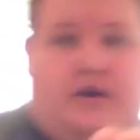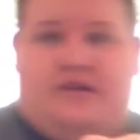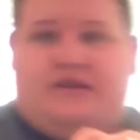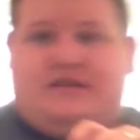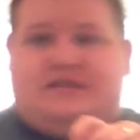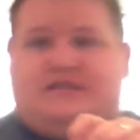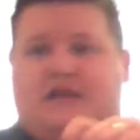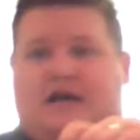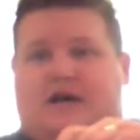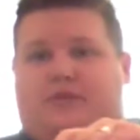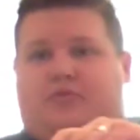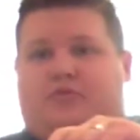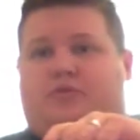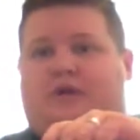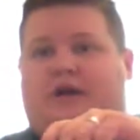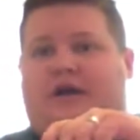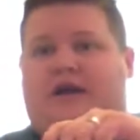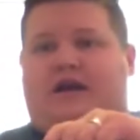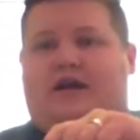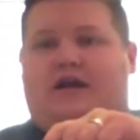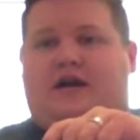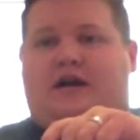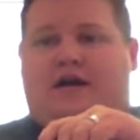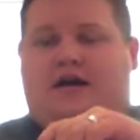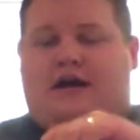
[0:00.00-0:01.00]
This album right
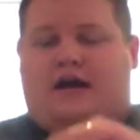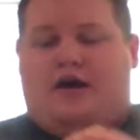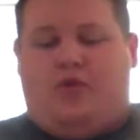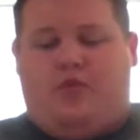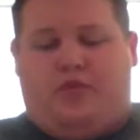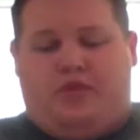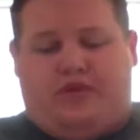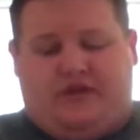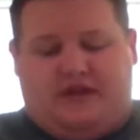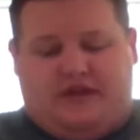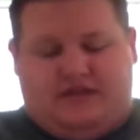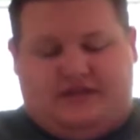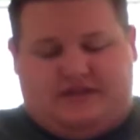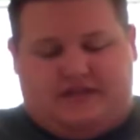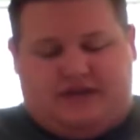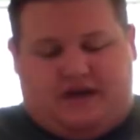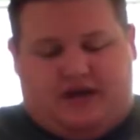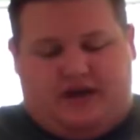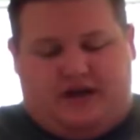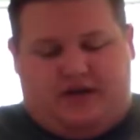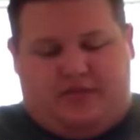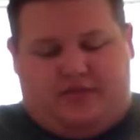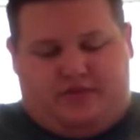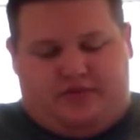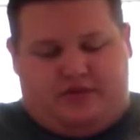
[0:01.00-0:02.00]
here. I opened this
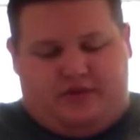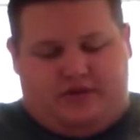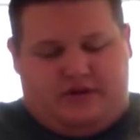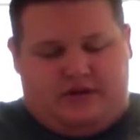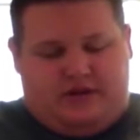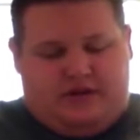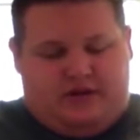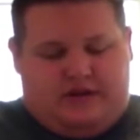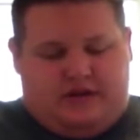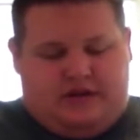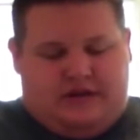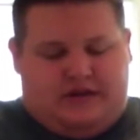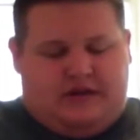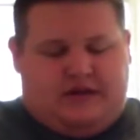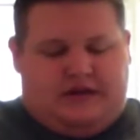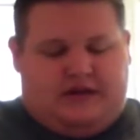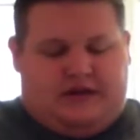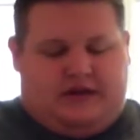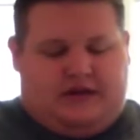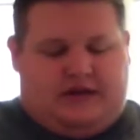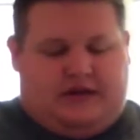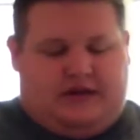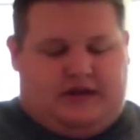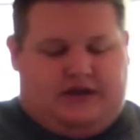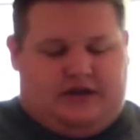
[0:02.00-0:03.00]
up
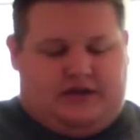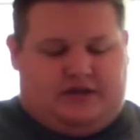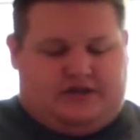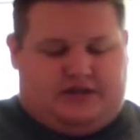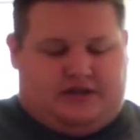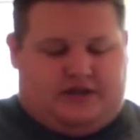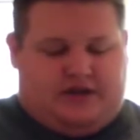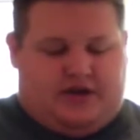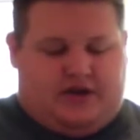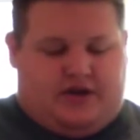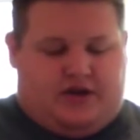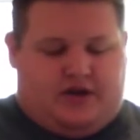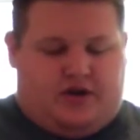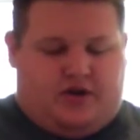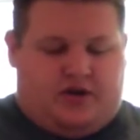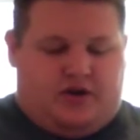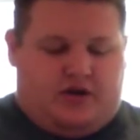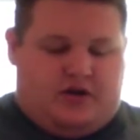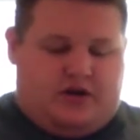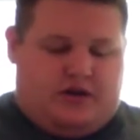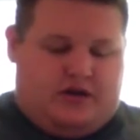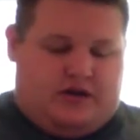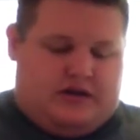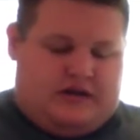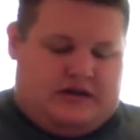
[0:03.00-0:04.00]
years ago.
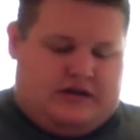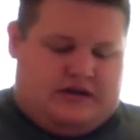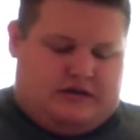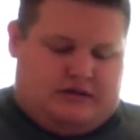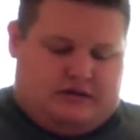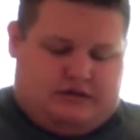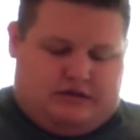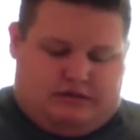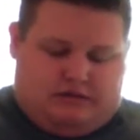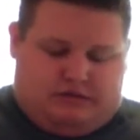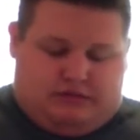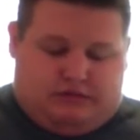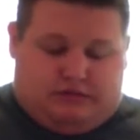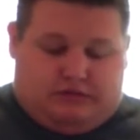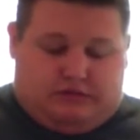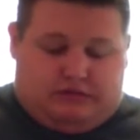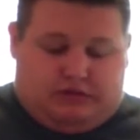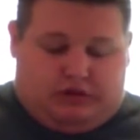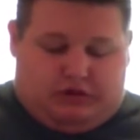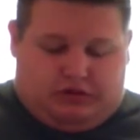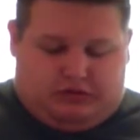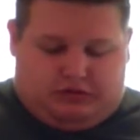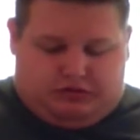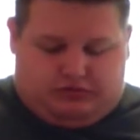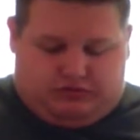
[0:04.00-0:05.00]

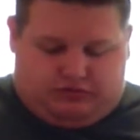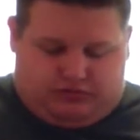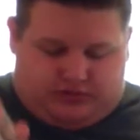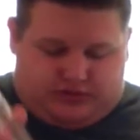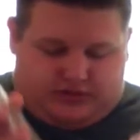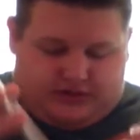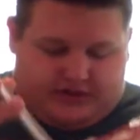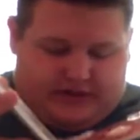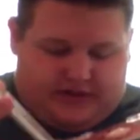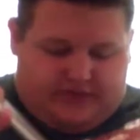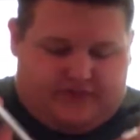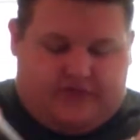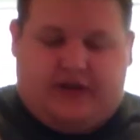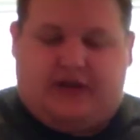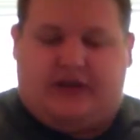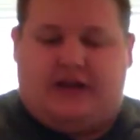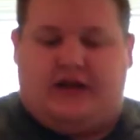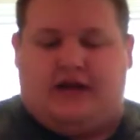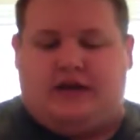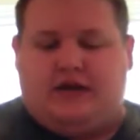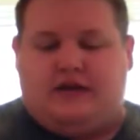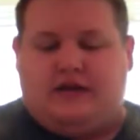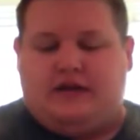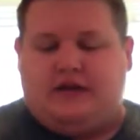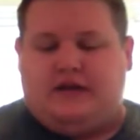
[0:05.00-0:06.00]
Oh, see, it fell
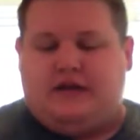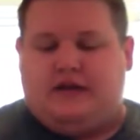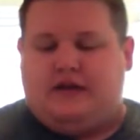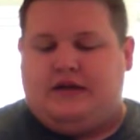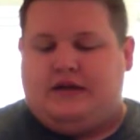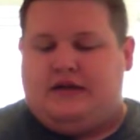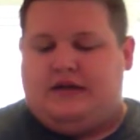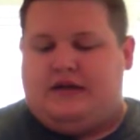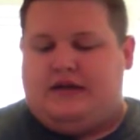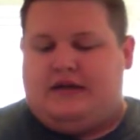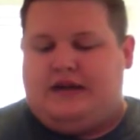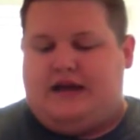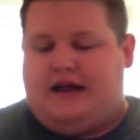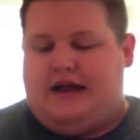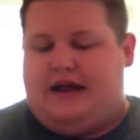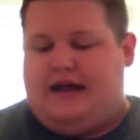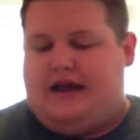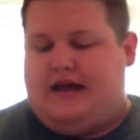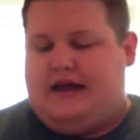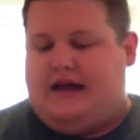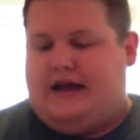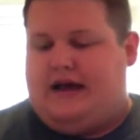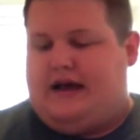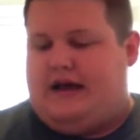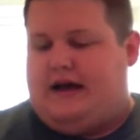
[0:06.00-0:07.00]
out.
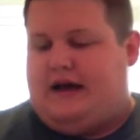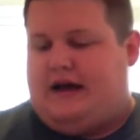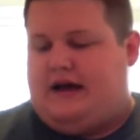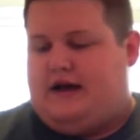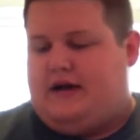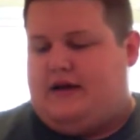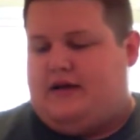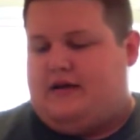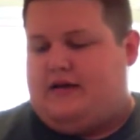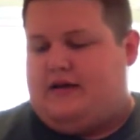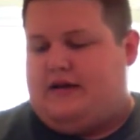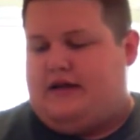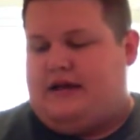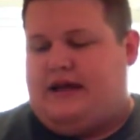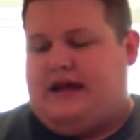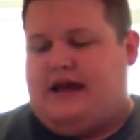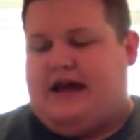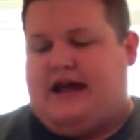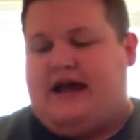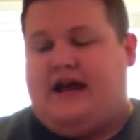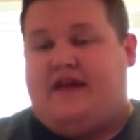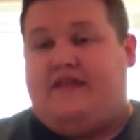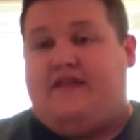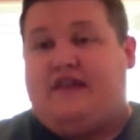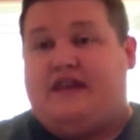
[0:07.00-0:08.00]
And it
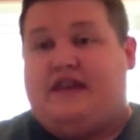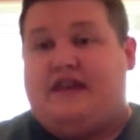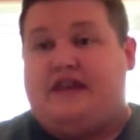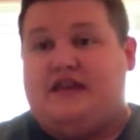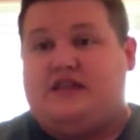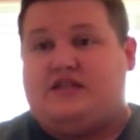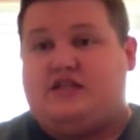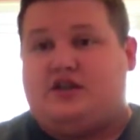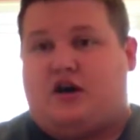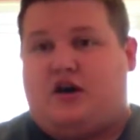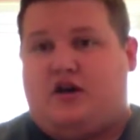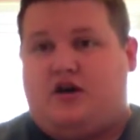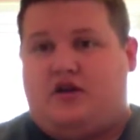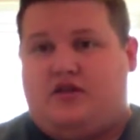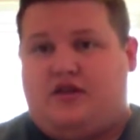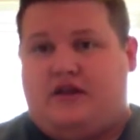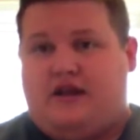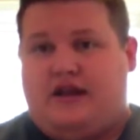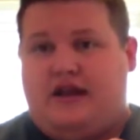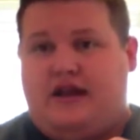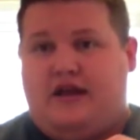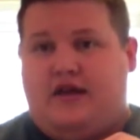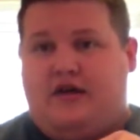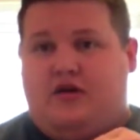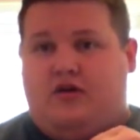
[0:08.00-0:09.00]
had the Kiss Hotter Than
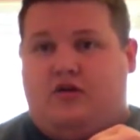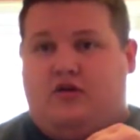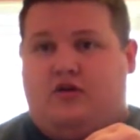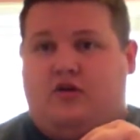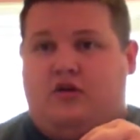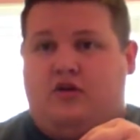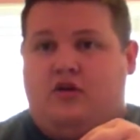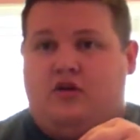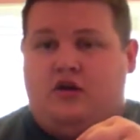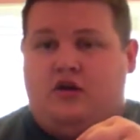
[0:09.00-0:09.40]
Hell